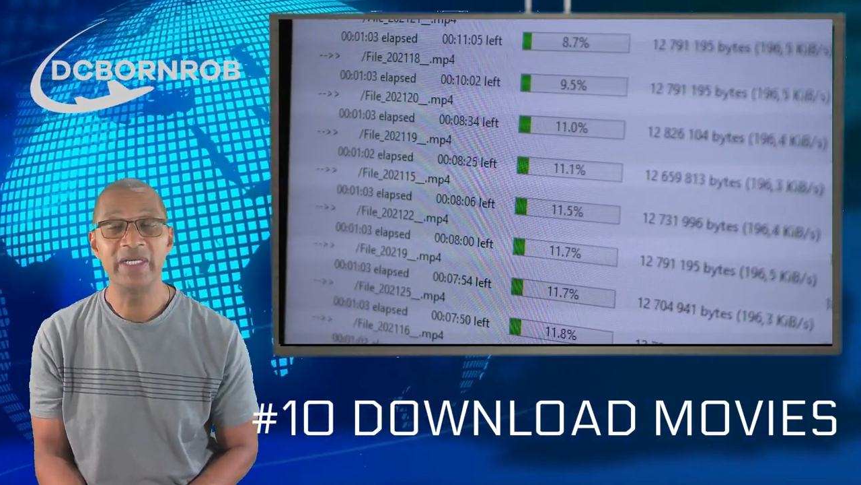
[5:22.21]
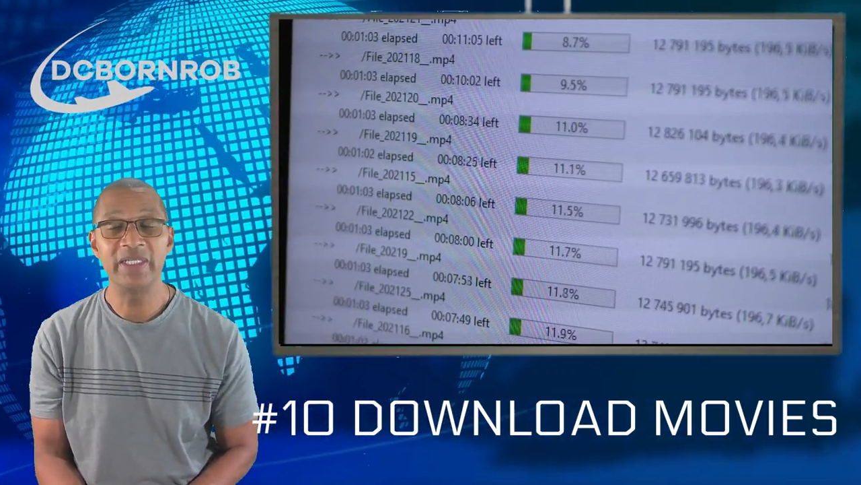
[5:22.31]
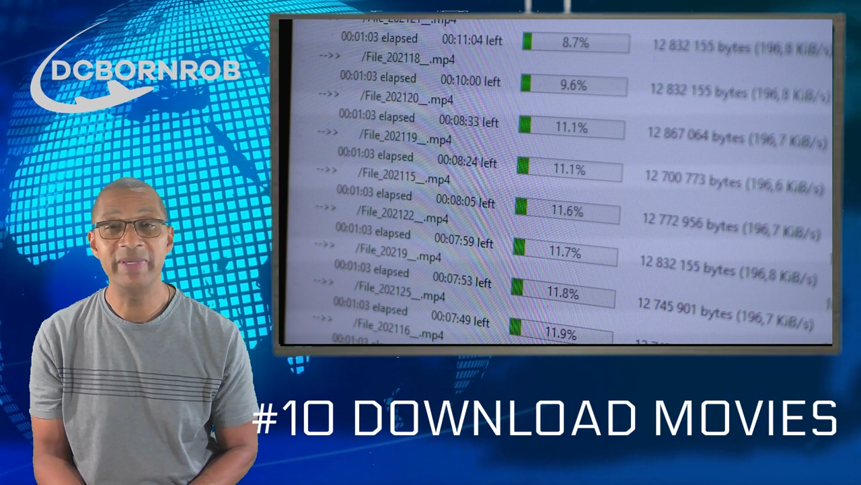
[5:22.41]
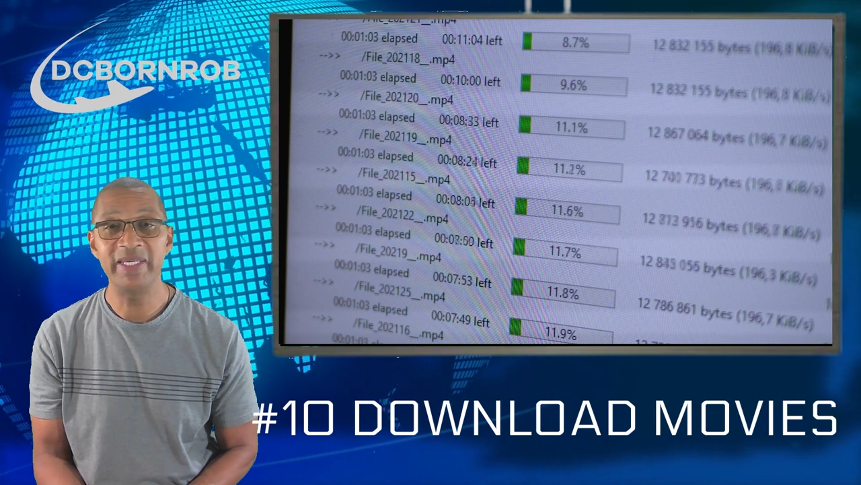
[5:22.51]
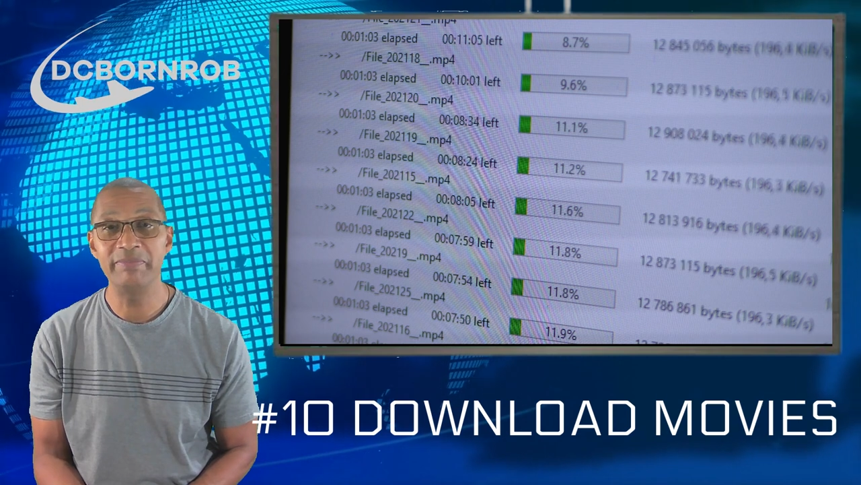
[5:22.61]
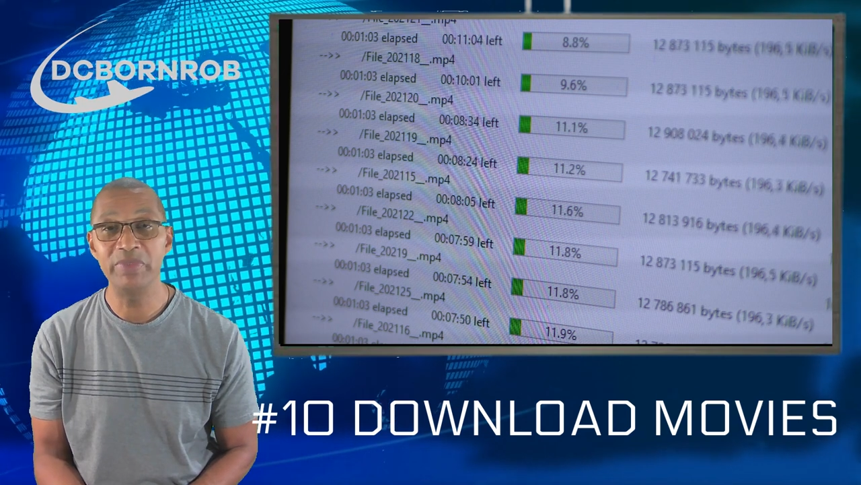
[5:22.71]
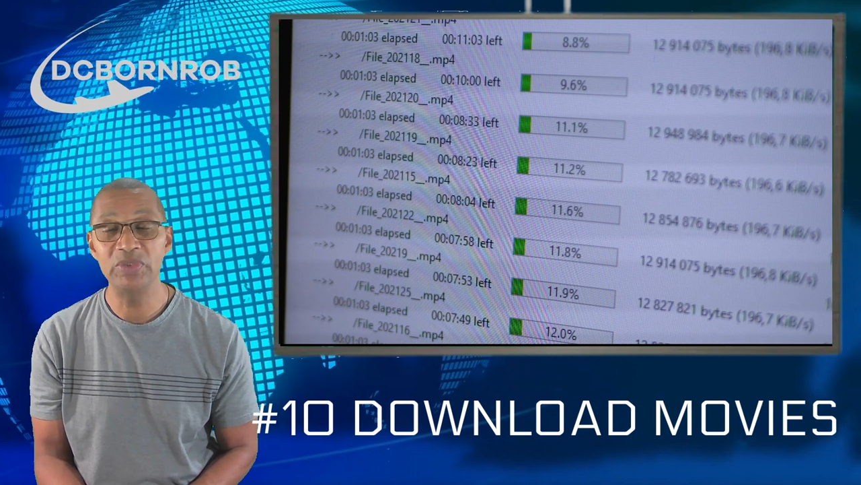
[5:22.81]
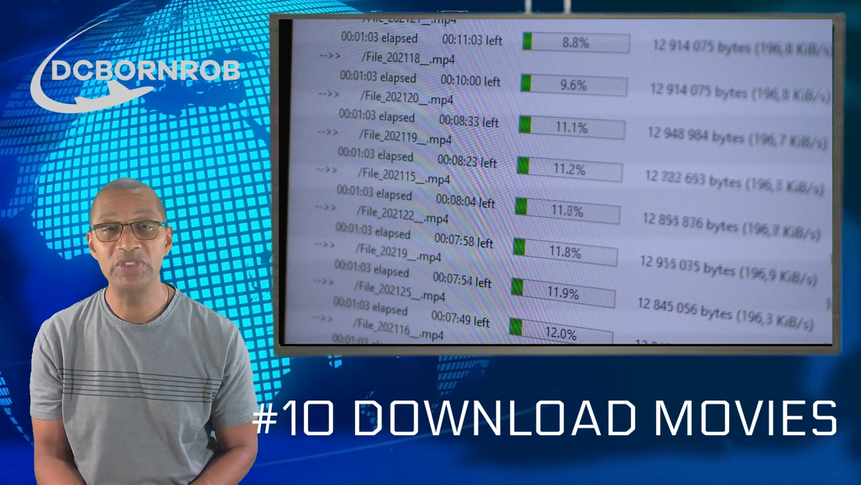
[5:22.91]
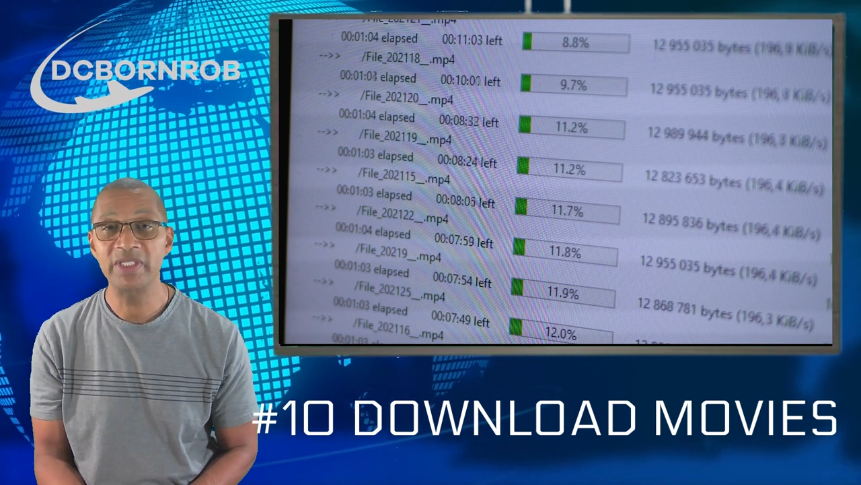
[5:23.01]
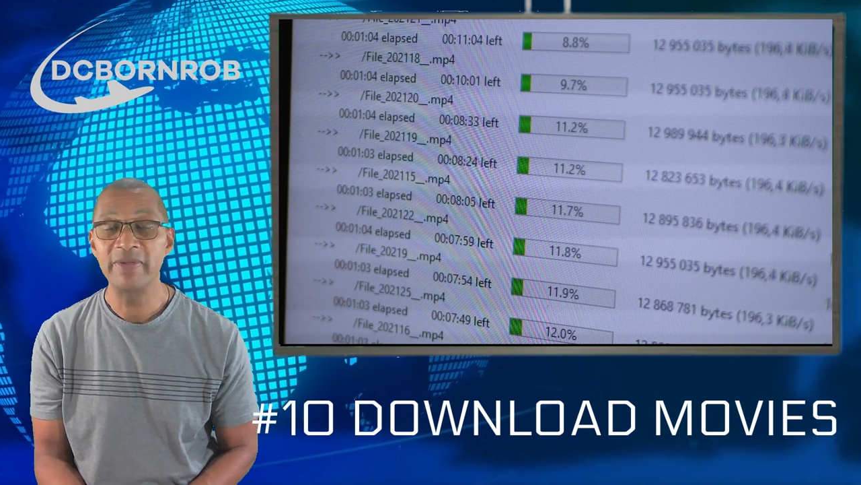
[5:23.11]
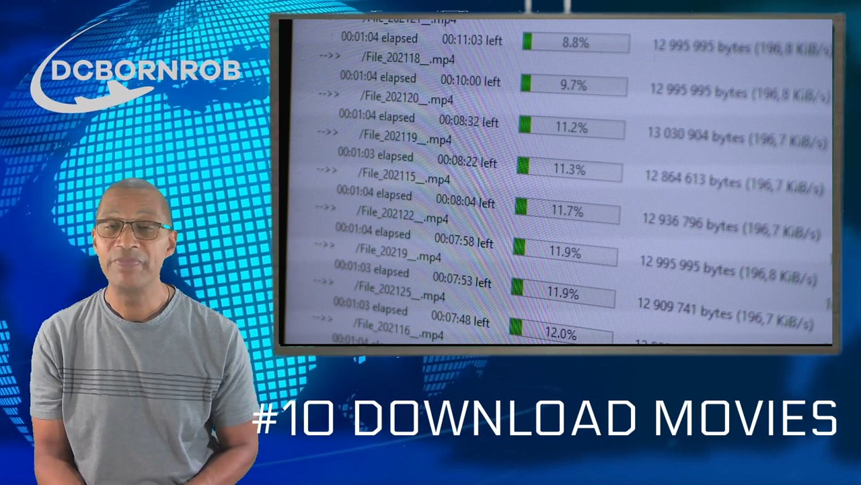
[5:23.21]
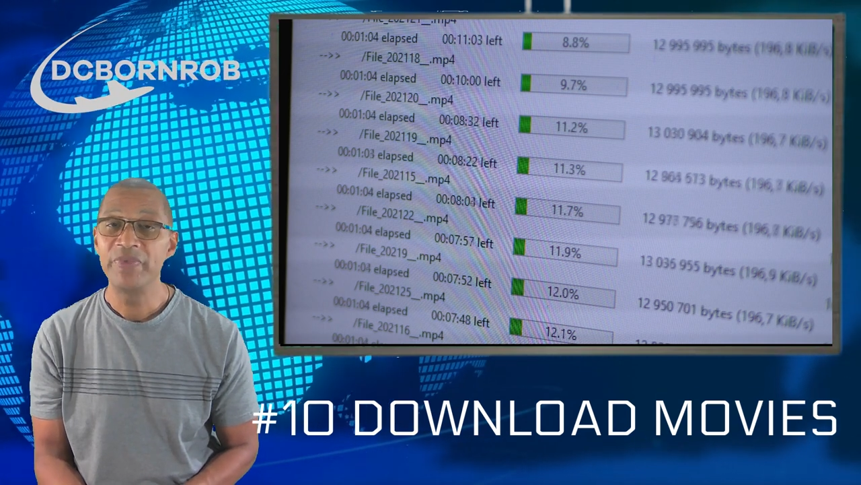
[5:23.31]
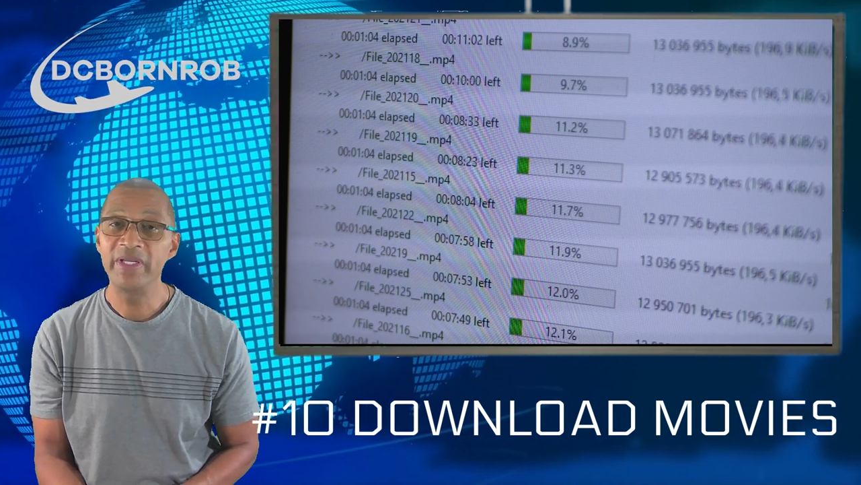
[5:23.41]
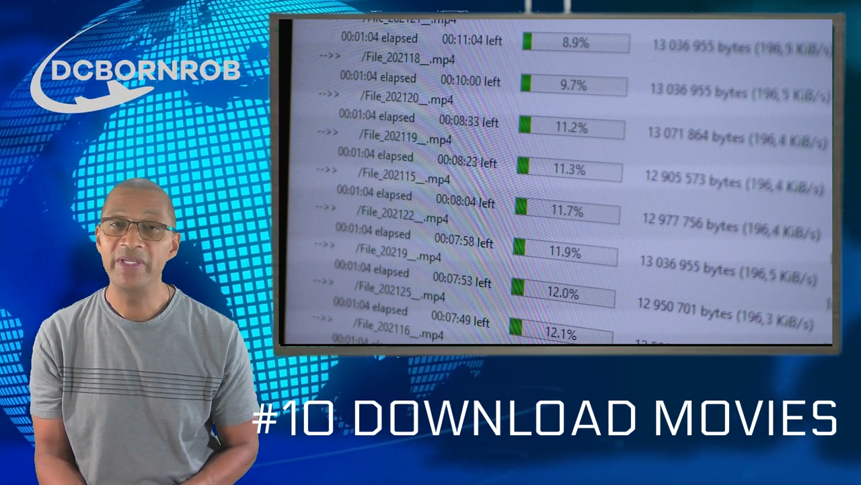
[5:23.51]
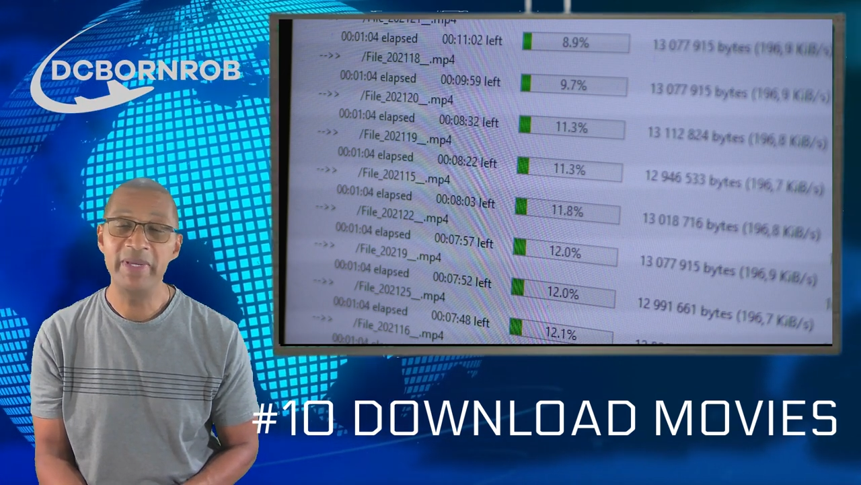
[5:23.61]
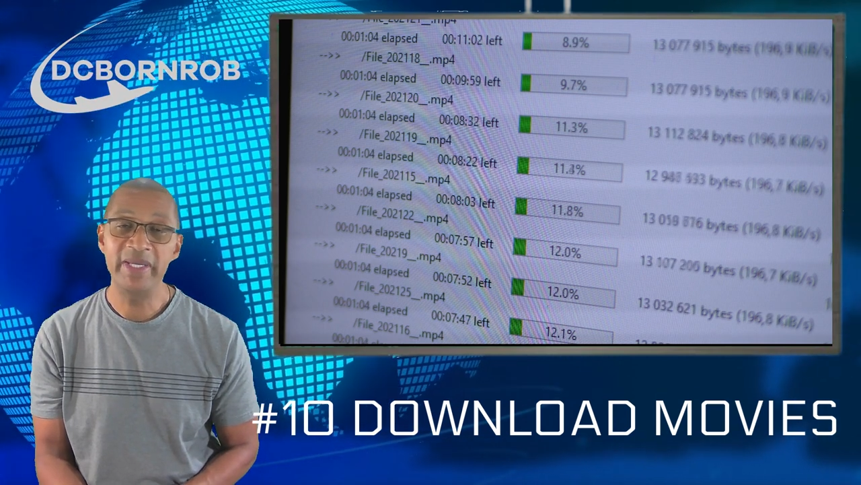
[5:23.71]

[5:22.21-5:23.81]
You may get music and you